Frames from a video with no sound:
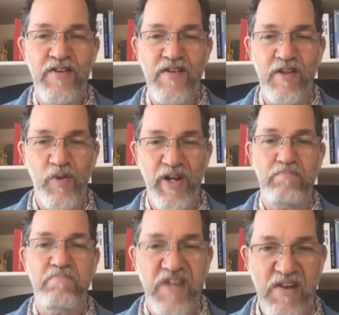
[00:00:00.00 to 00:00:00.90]
So you
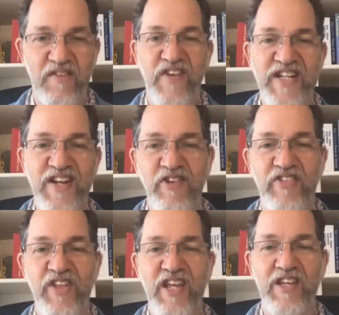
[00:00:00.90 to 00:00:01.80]
want to disinfect
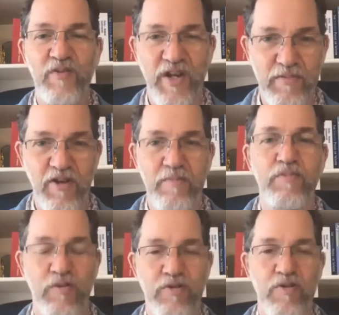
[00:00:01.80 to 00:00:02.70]
everything. You want
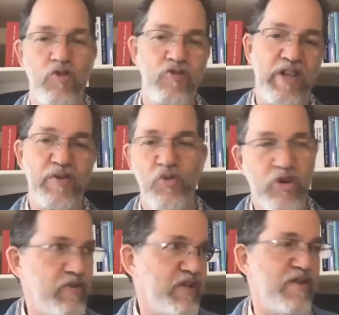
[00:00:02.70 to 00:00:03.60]
to, put chlorine in the
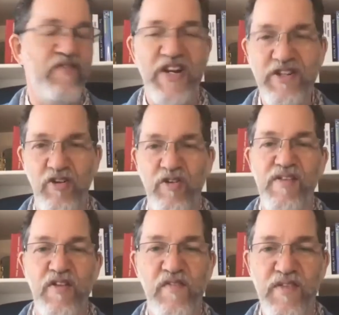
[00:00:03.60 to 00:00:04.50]
water and disinfecting
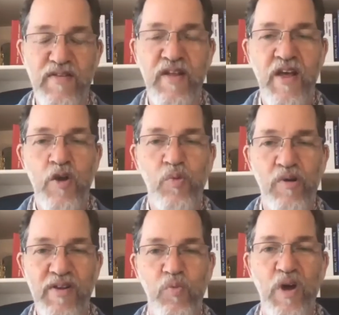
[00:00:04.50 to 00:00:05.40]
all your surfaces.
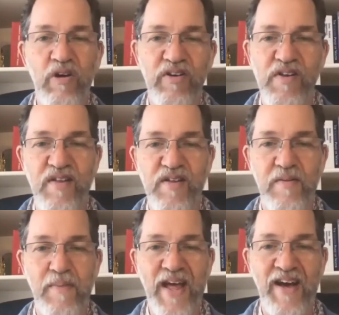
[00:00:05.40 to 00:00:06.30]
Whereas wellness
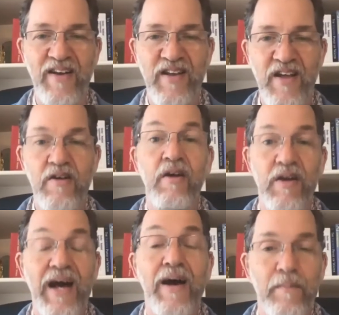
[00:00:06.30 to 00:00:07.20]
is about
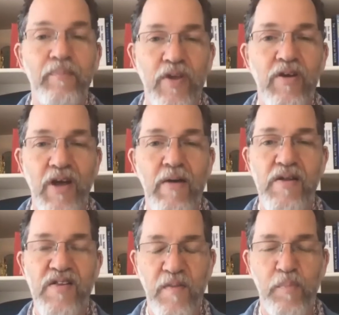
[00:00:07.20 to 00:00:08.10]

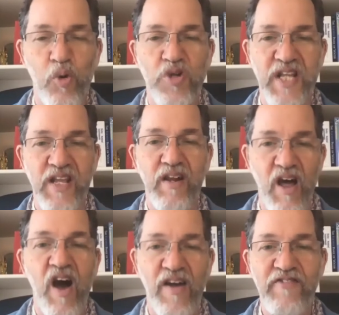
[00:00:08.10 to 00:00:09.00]
supporting
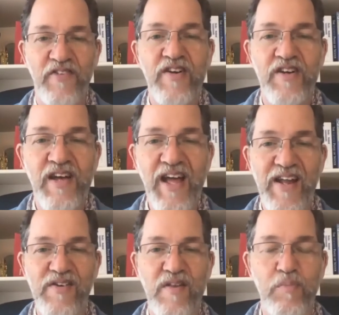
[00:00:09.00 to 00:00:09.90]
life and
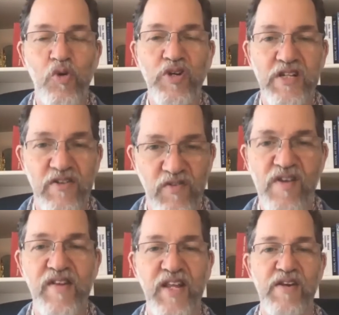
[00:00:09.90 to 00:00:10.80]
supporting
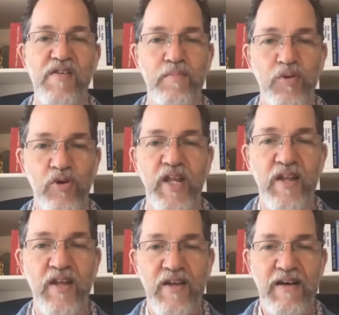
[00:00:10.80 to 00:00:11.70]
diversity and supporting,
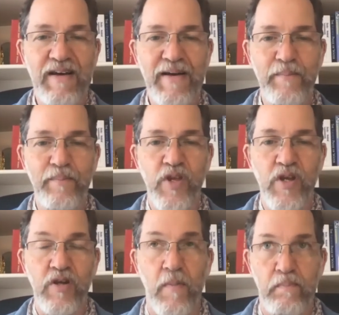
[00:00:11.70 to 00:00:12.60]

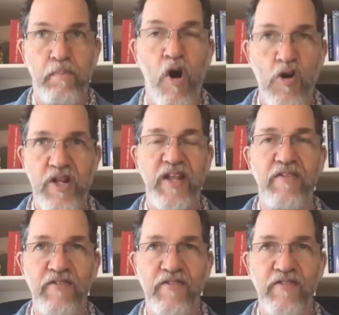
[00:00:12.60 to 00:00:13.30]
positive